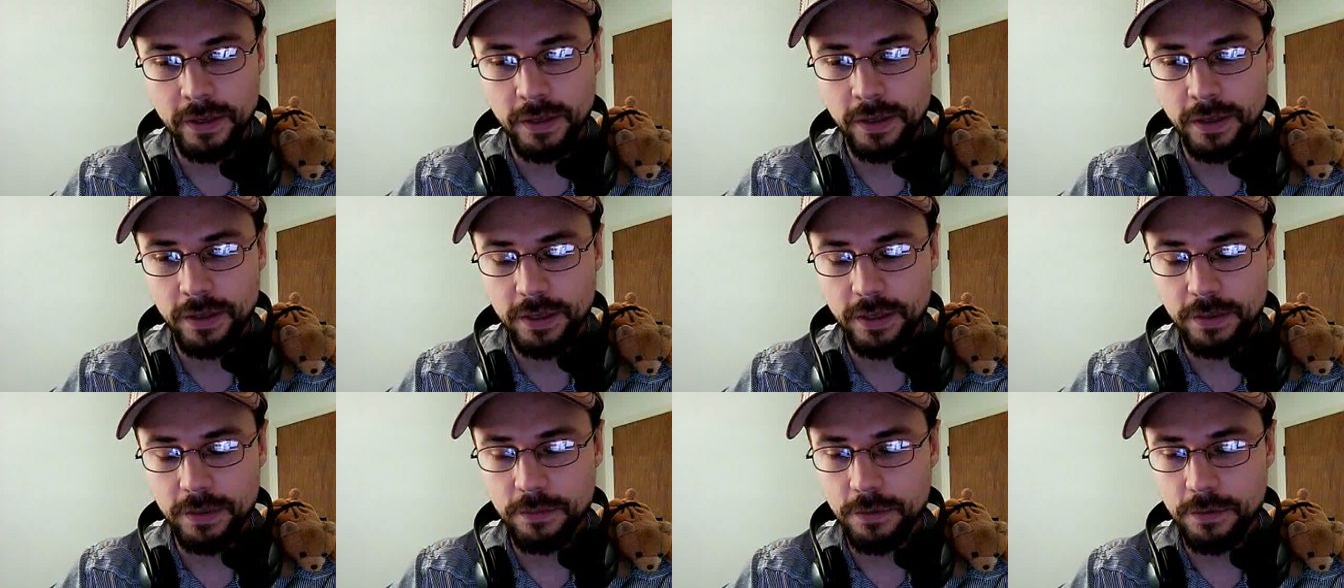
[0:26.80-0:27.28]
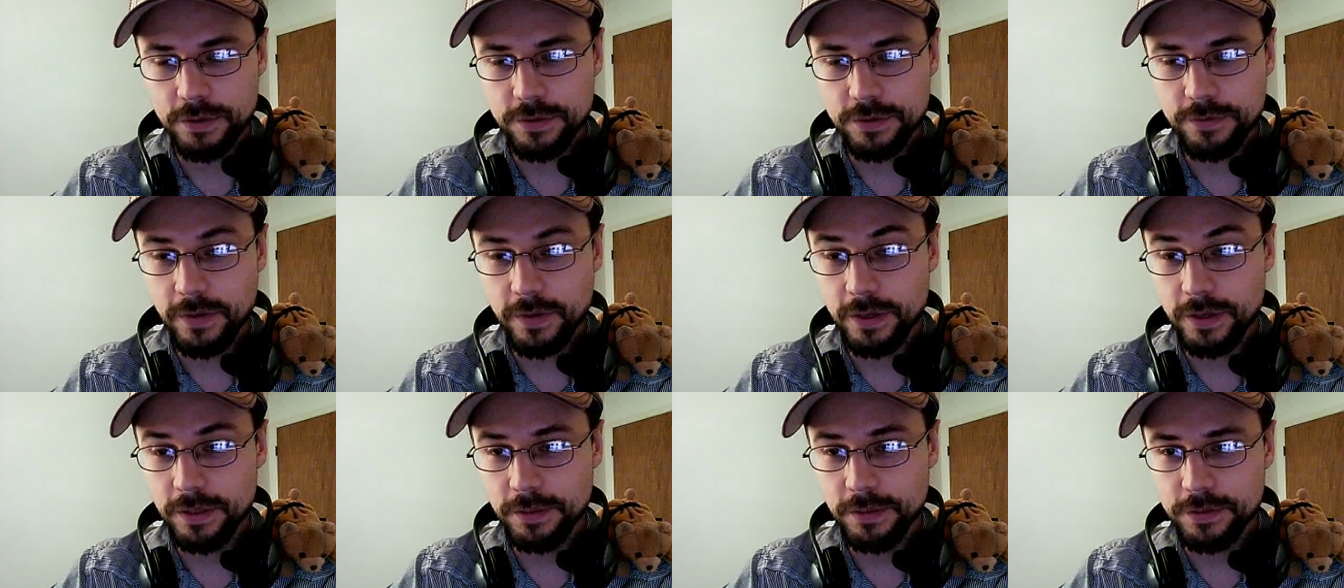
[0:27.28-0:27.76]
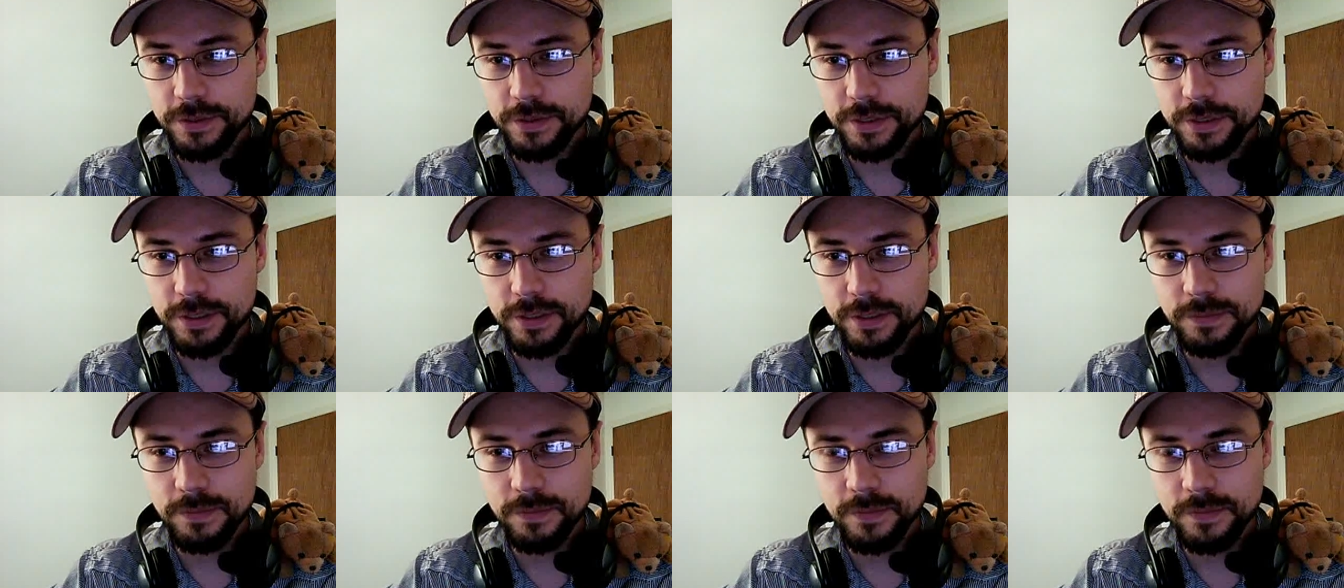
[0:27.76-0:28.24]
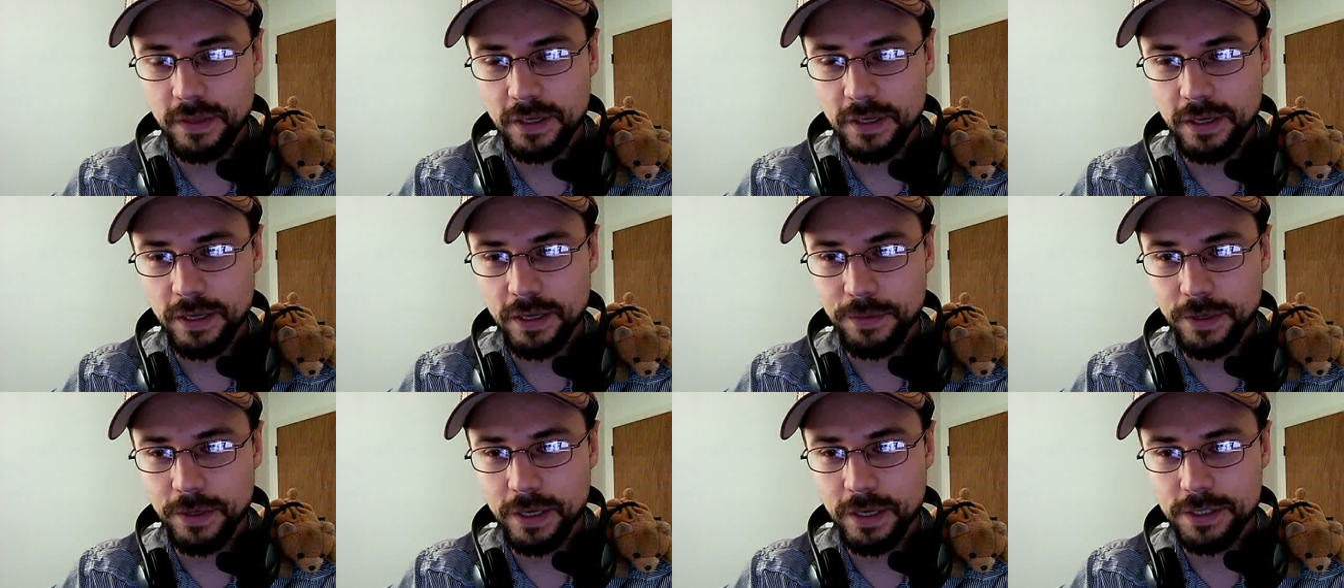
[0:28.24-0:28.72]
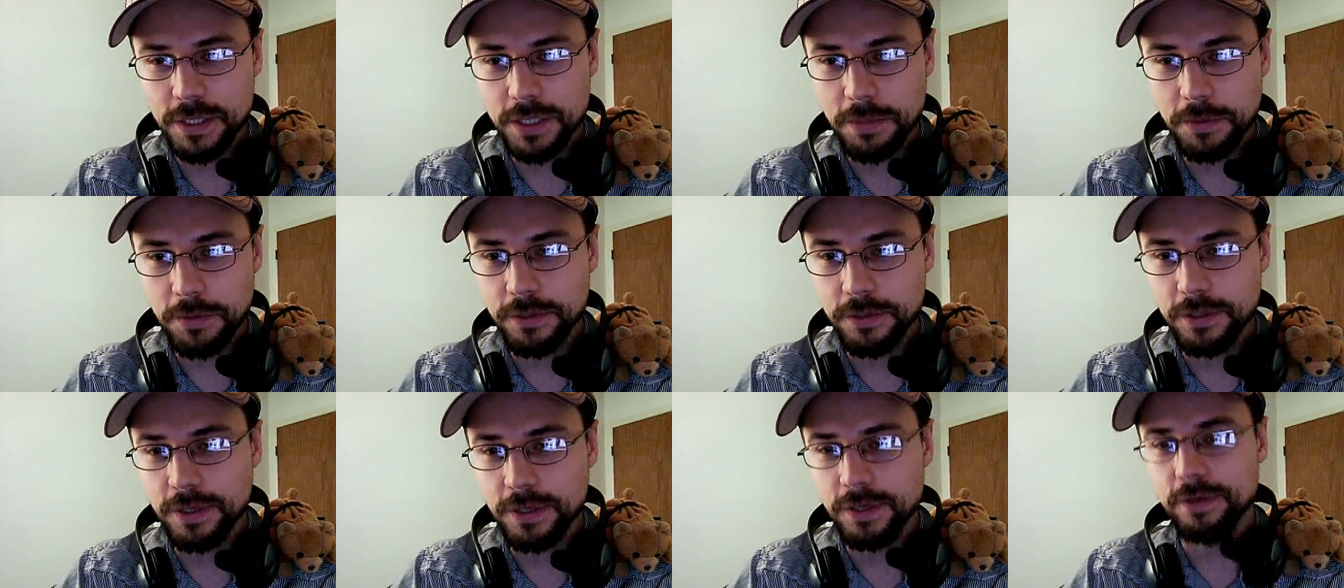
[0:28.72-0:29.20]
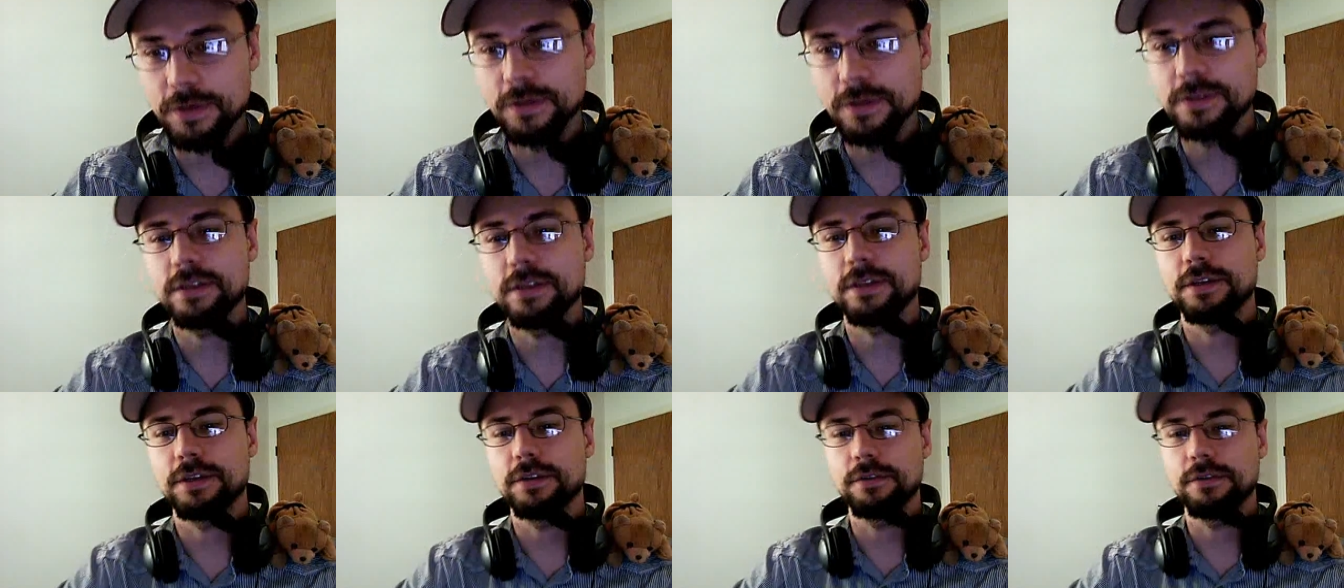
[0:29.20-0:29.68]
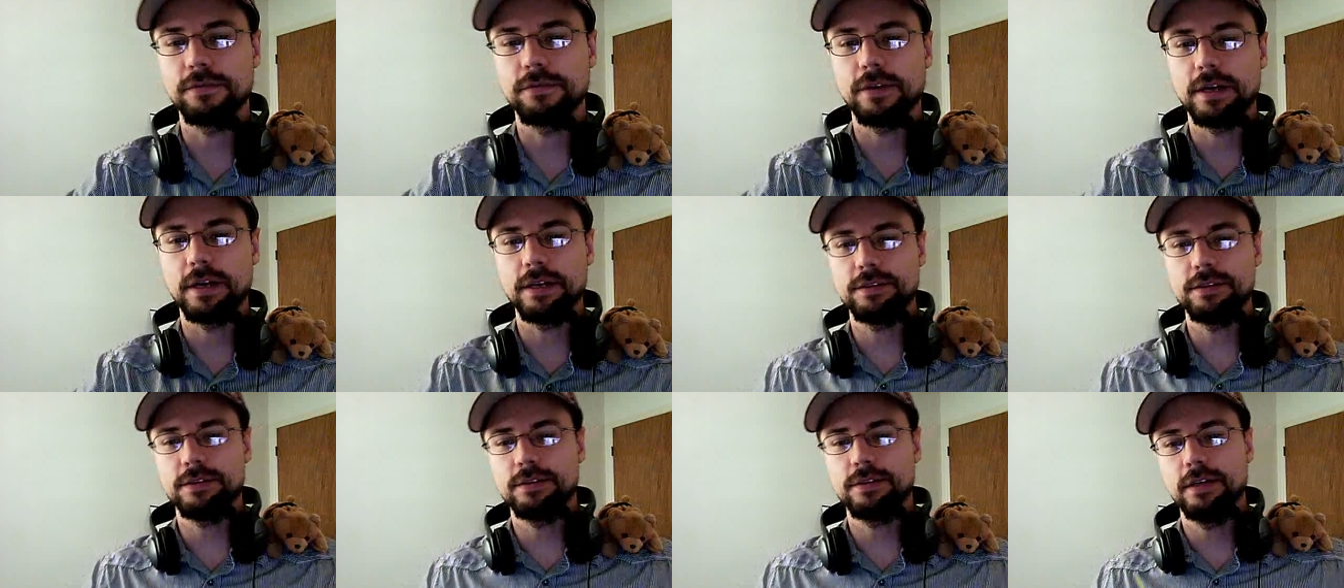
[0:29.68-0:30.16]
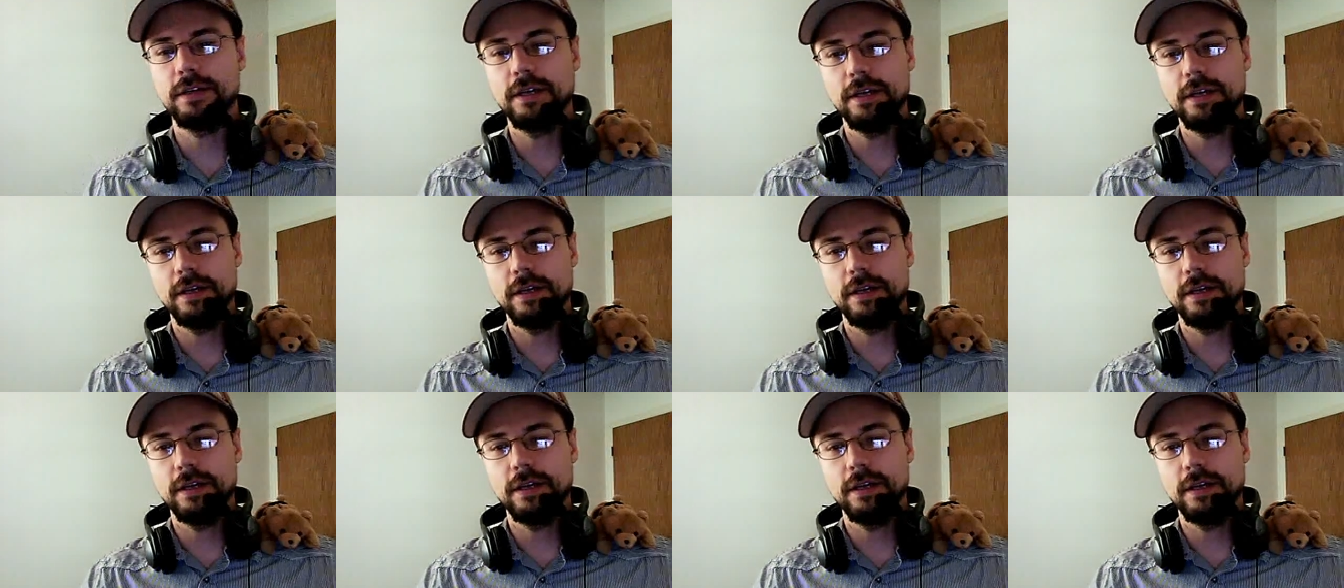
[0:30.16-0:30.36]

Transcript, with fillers: it was fun, it was good, and we got some good kills and good fights.